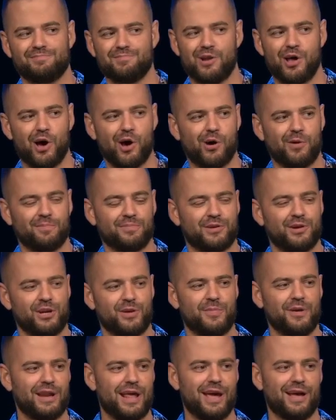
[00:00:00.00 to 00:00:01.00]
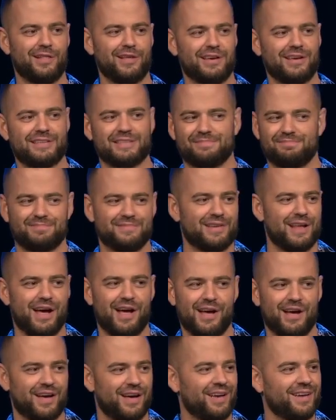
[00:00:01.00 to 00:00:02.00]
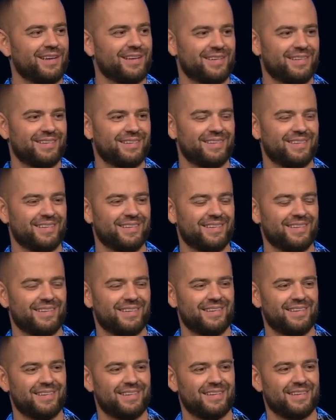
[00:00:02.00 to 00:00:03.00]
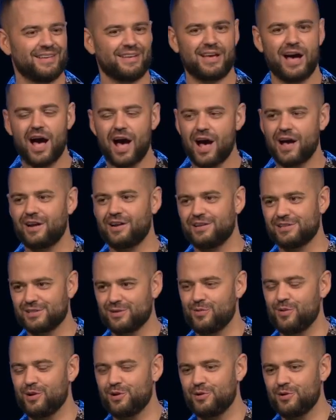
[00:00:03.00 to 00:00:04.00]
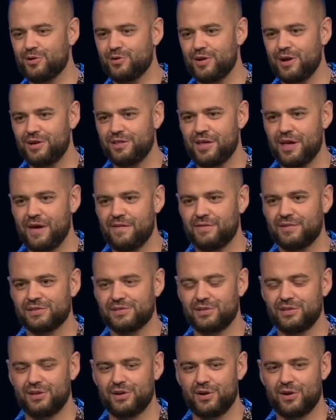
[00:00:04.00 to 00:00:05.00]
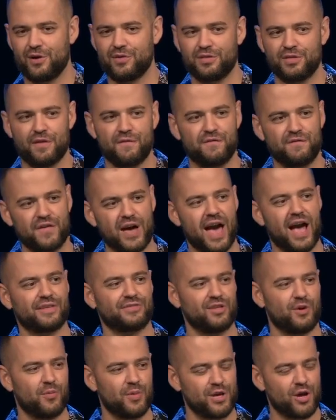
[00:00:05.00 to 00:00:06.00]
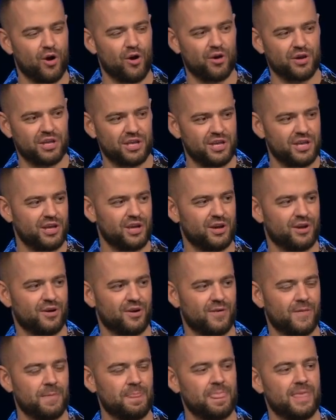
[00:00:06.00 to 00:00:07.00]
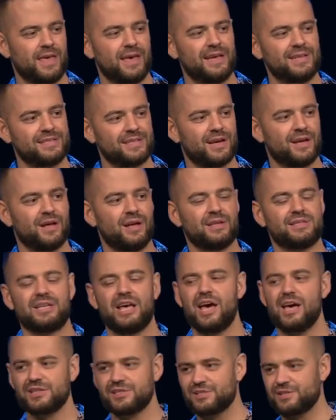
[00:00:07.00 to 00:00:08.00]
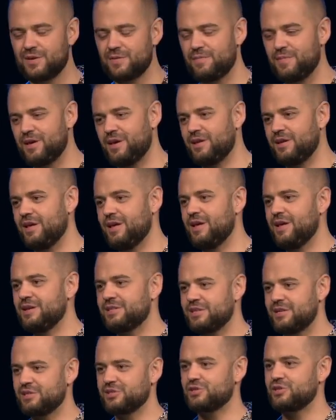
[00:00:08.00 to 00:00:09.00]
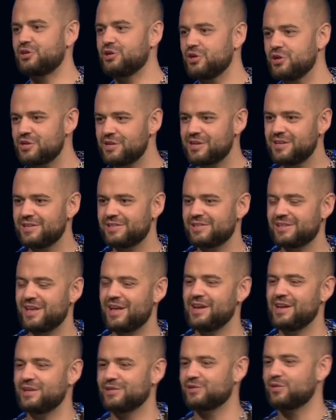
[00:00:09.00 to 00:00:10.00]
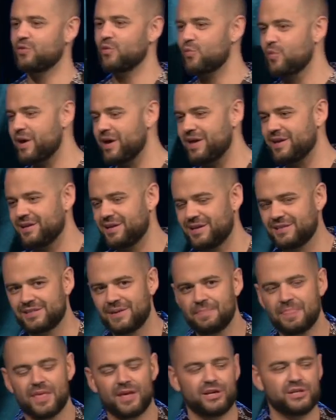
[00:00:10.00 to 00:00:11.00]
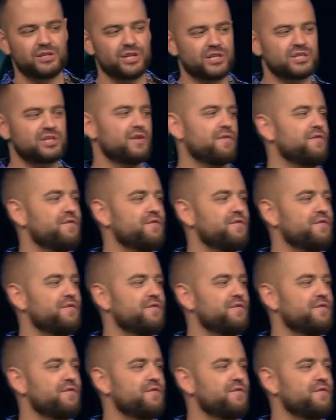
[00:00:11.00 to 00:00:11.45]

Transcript: No. Could have been aliens? Nuh-uh. God is the one who created the heavens and the earth. The fact that we are here is a testament to his goodness and his greatness. Just the